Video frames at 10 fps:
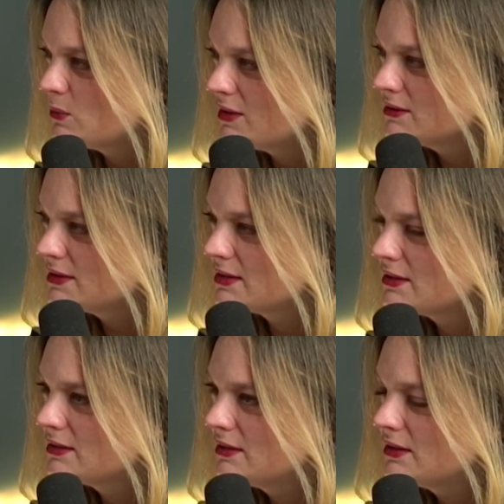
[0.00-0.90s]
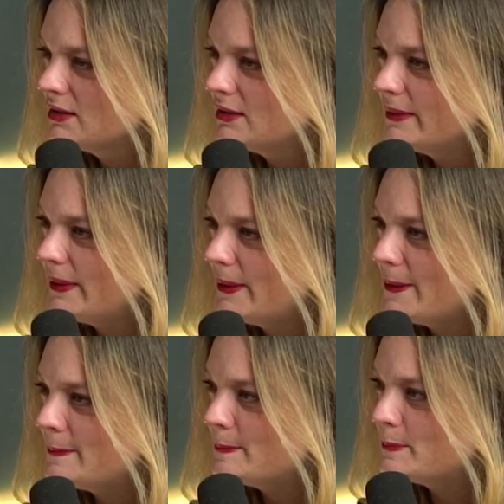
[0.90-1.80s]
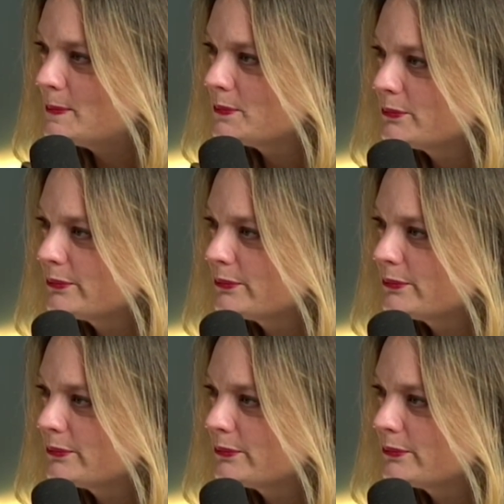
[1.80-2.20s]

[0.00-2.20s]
world. There